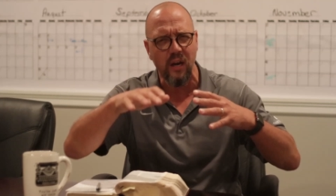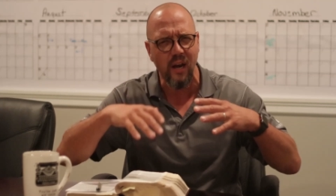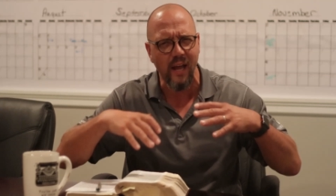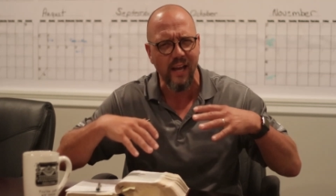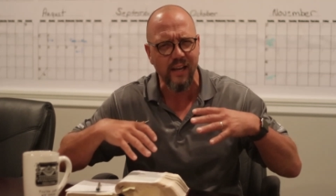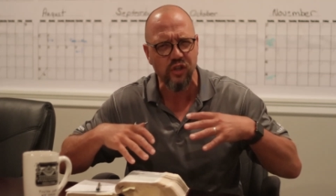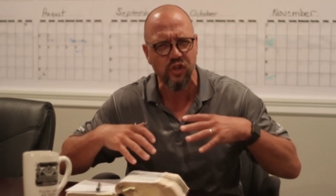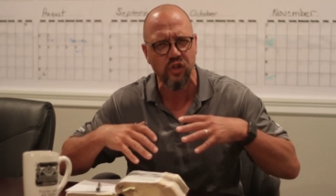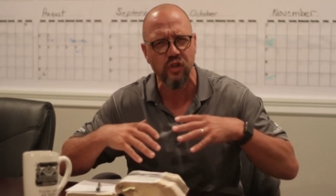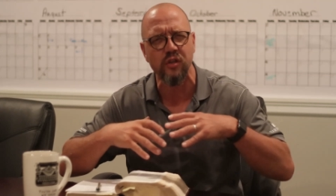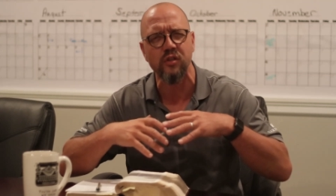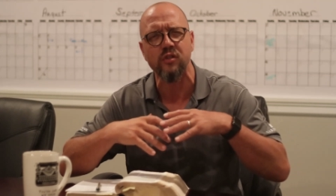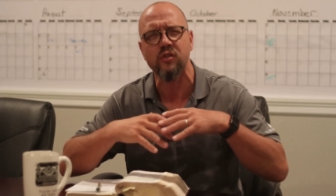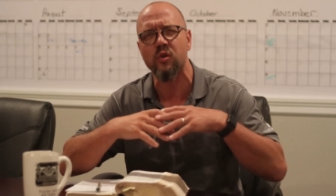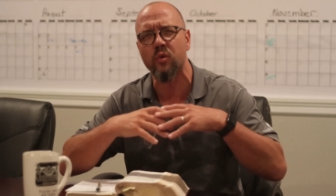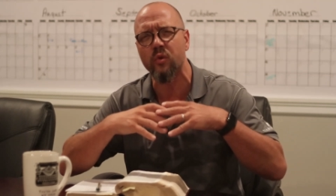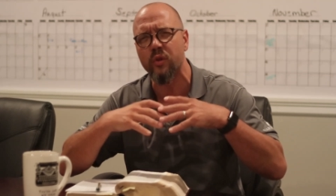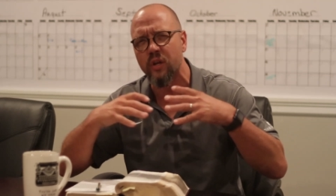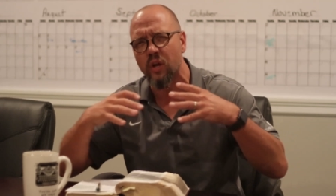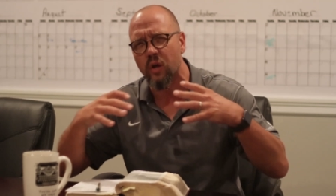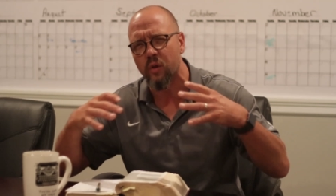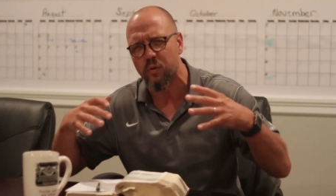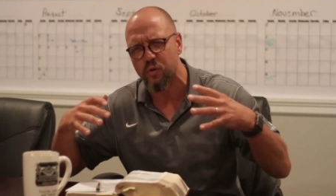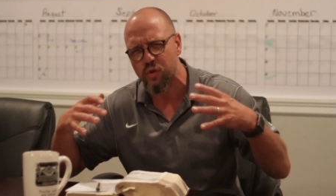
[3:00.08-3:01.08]
elections or
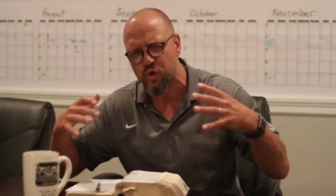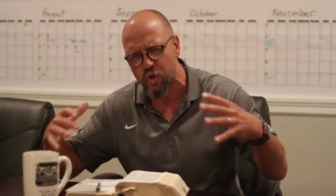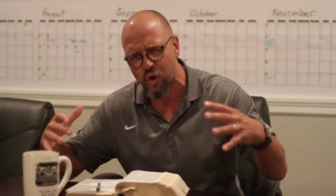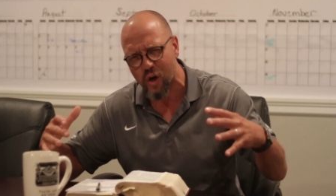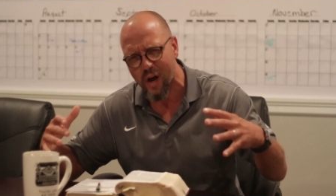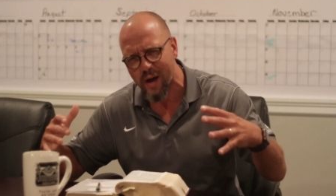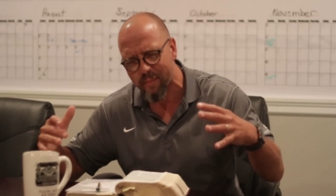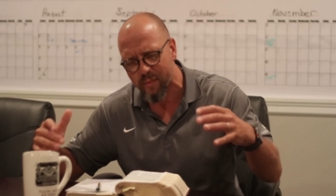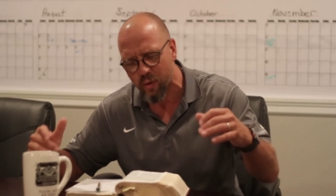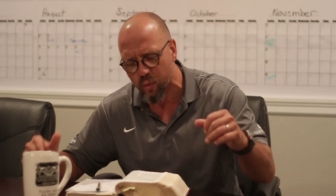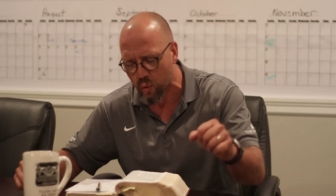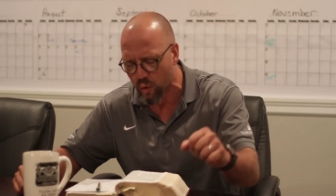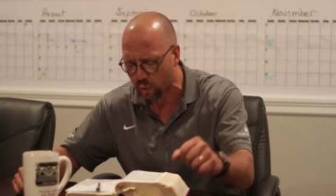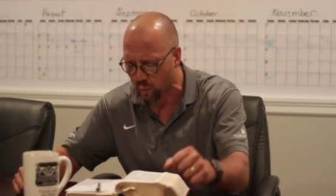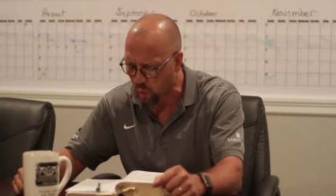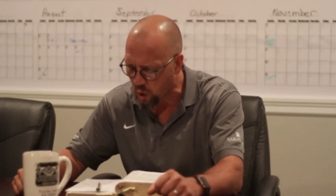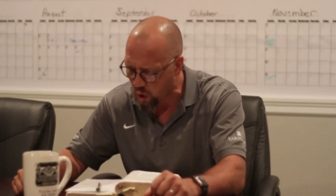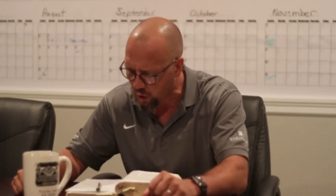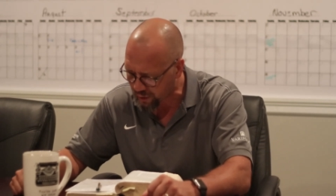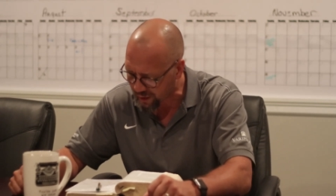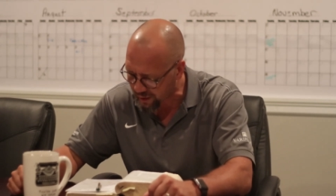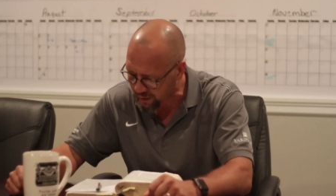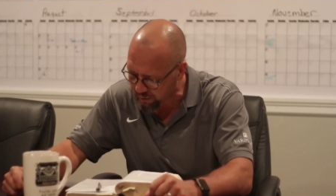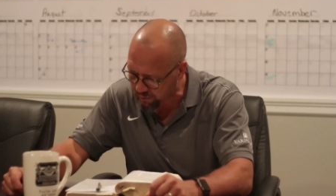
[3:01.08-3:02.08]
the other drama we're
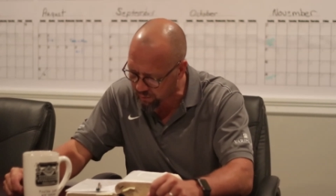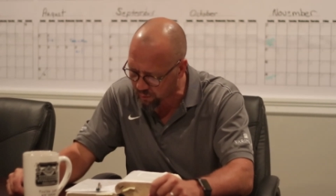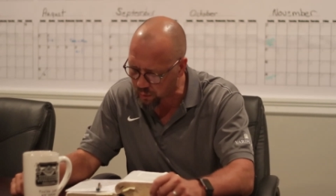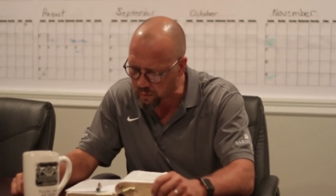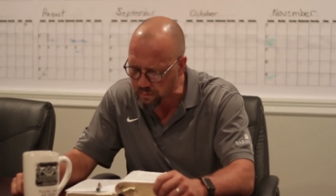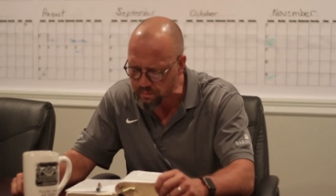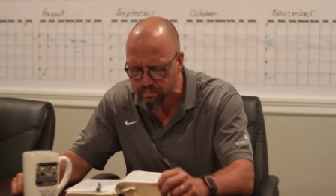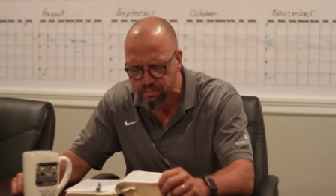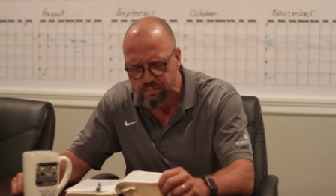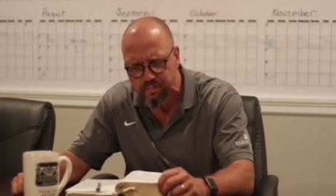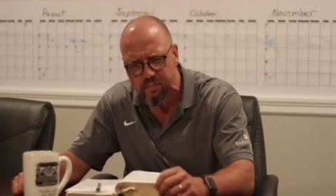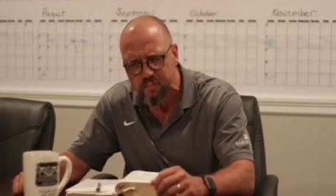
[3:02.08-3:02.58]
walking through.